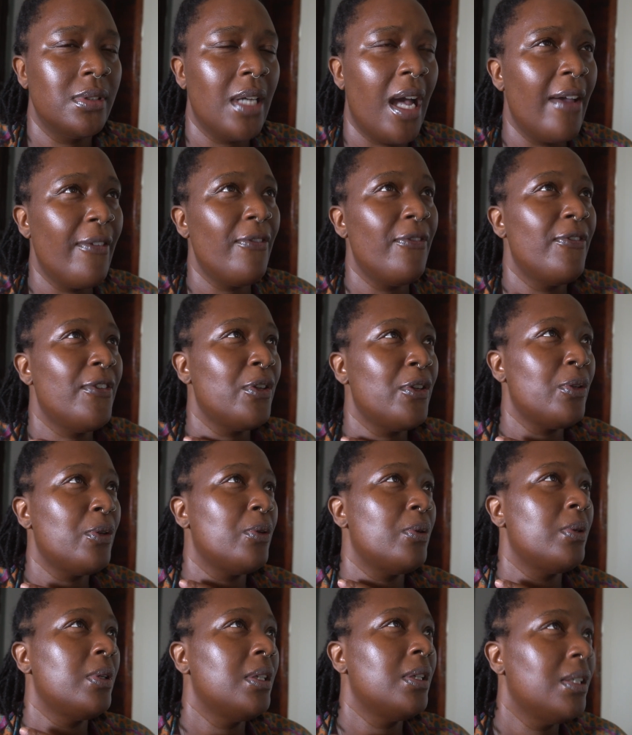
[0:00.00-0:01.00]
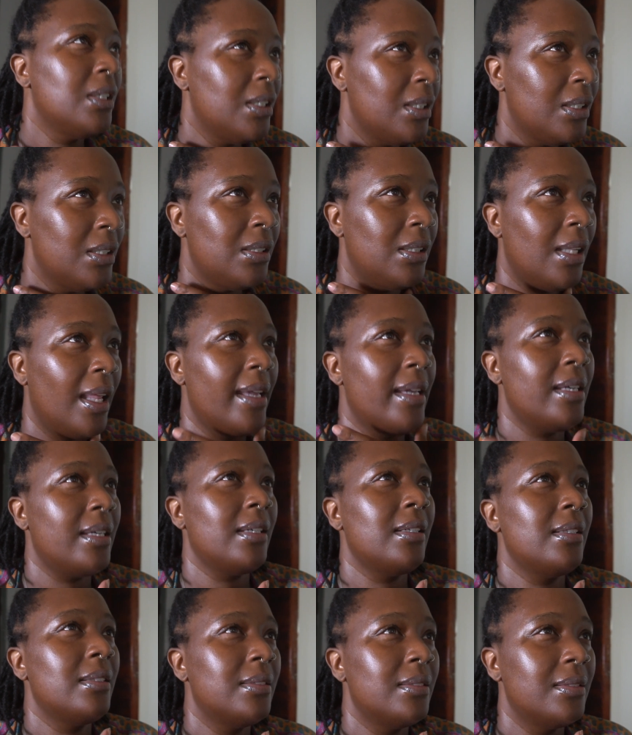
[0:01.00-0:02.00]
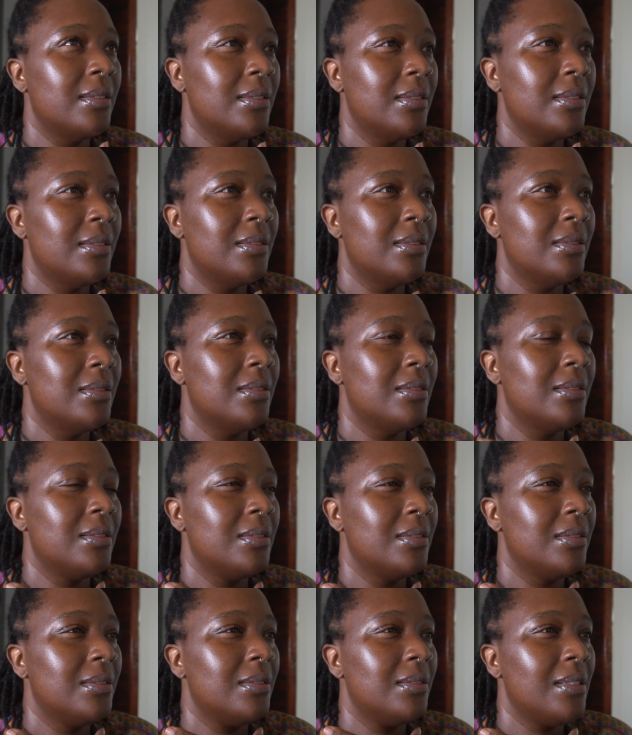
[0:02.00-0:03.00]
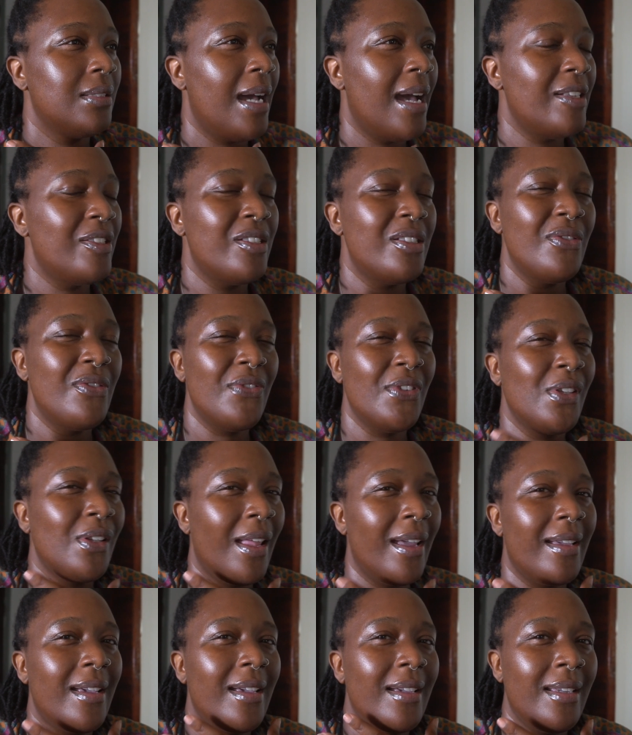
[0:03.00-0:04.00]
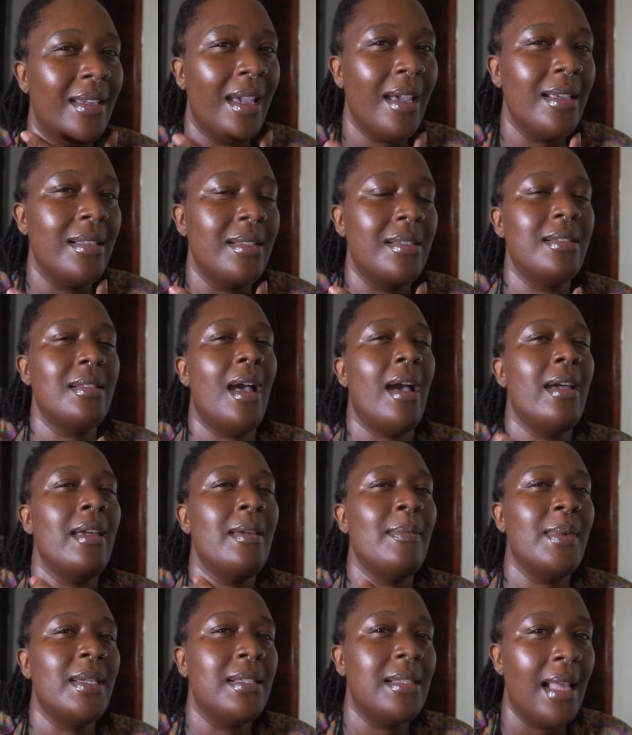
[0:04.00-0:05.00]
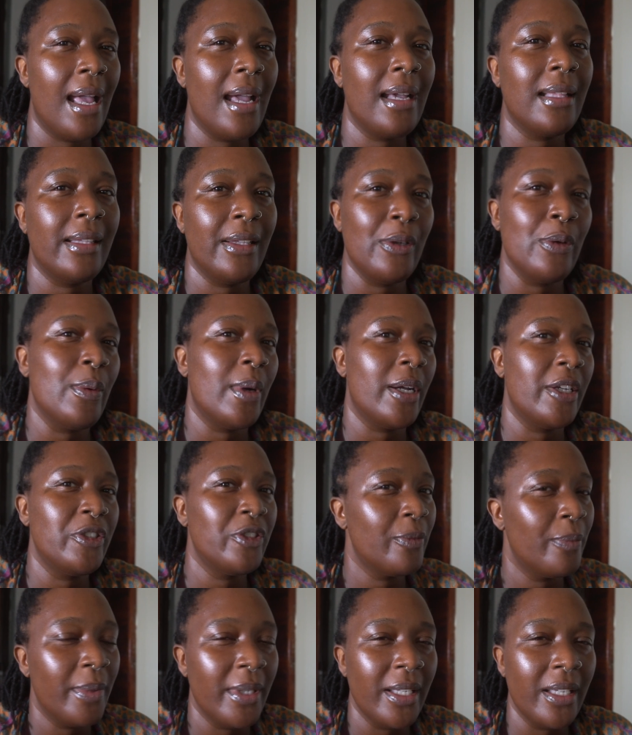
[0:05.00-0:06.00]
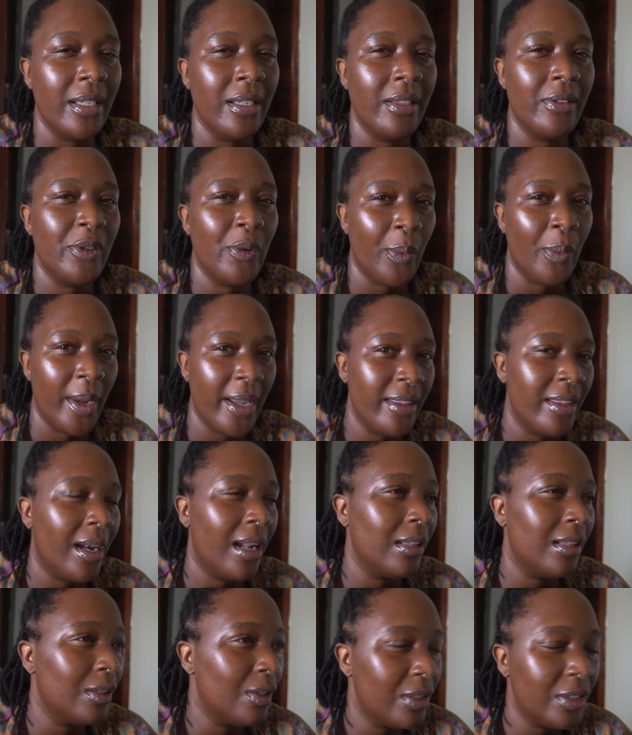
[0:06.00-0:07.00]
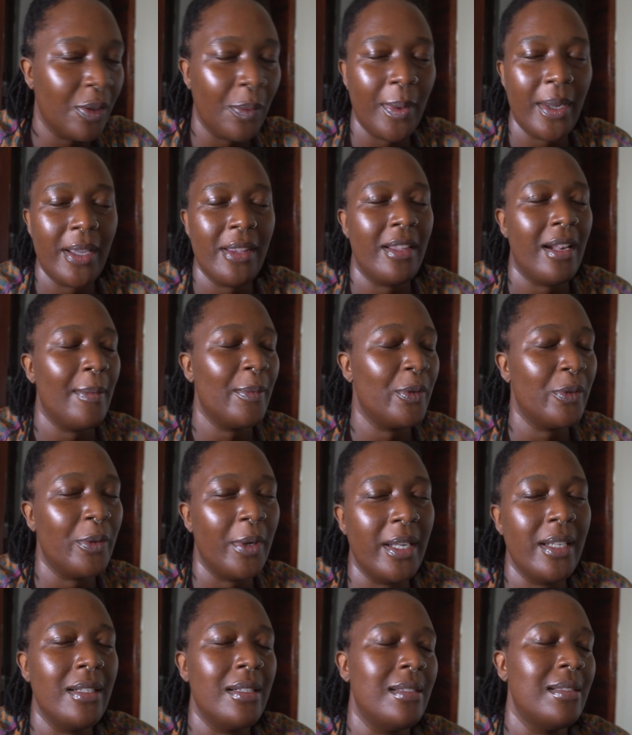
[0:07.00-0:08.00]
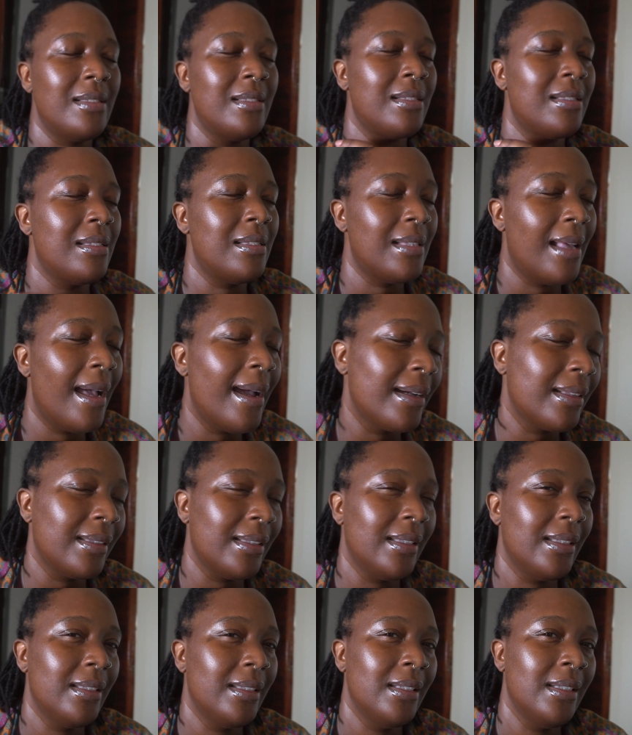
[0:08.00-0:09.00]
I feel like, I just feel like, yes, I am exactly who I should be. The way that I look, the way that I'm created is exactly